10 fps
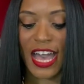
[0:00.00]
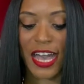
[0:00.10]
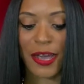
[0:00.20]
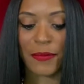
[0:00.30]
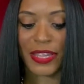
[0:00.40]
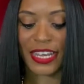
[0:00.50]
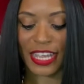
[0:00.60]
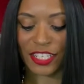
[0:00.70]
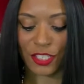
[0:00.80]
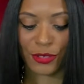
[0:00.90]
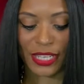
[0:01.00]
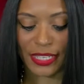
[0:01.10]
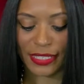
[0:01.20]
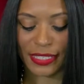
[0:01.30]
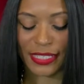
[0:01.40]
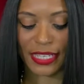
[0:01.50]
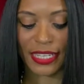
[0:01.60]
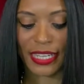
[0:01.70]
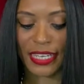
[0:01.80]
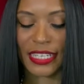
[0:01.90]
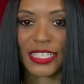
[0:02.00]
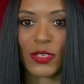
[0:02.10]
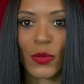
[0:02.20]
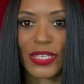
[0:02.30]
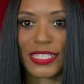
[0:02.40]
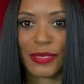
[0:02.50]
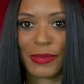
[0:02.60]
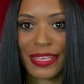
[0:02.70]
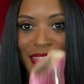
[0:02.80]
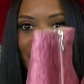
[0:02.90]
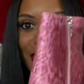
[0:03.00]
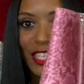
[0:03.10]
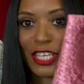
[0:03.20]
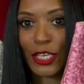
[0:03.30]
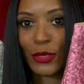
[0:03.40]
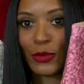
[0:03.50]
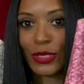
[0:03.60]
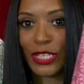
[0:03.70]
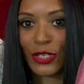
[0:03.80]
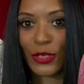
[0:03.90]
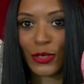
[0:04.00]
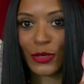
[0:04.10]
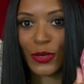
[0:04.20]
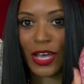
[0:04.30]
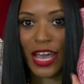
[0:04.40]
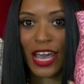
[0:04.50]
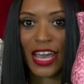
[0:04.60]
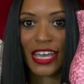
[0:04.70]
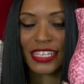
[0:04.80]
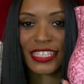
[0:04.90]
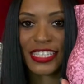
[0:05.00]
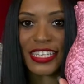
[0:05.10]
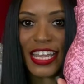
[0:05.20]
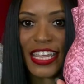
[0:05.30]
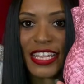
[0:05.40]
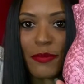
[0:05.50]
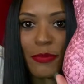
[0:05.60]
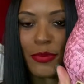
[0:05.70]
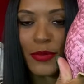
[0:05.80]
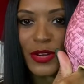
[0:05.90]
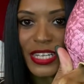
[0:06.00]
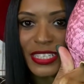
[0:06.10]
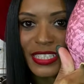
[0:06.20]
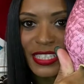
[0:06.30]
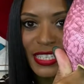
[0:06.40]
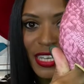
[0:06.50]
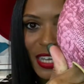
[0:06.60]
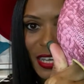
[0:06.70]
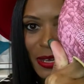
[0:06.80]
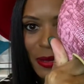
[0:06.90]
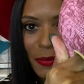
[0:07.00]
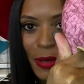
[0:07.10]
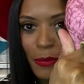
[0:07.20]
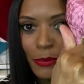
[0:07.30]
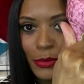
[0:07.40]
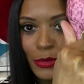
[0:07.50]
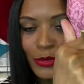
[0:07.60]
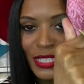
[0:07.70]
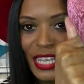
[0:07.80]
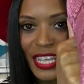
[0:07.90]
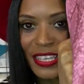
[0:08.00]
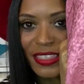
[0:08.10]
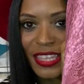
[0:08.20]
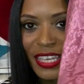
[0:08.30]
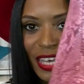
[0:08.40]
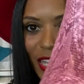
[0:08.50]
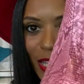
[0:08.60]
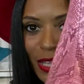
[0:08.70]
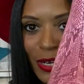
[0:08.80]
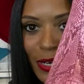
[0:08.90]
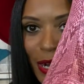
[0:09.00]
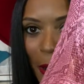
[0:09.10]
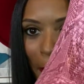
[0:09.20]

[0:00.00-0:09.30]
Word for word: um, and as you can see it is going to be this cute little snake print um, boot in the color